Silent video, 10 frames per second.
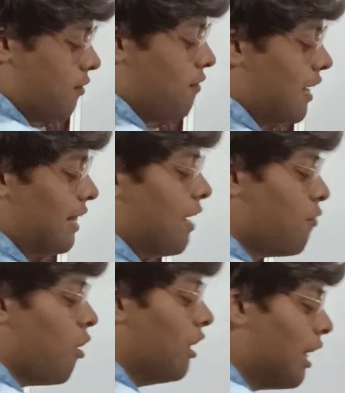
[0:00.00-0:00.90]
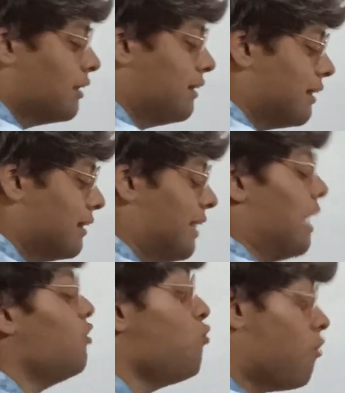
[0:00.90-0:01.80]
we can have all answers
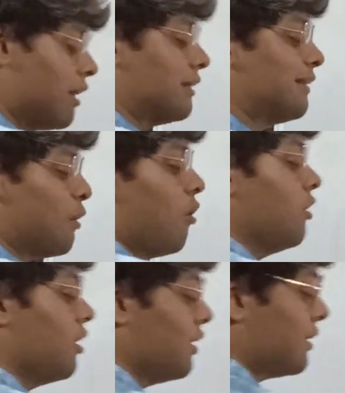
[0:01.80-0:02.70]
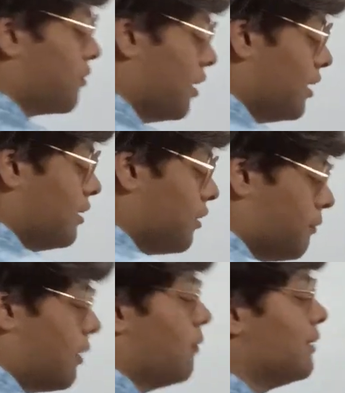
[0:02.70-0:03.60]
at once on the screen. So
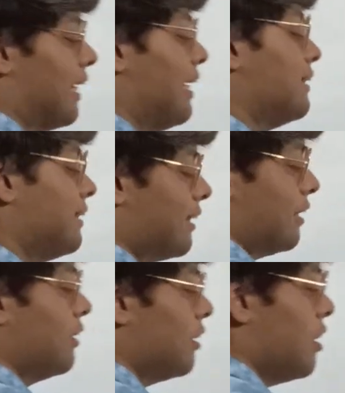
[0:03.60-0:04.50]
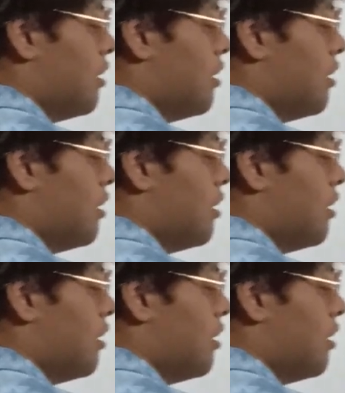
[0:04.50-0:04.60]
it becomes easier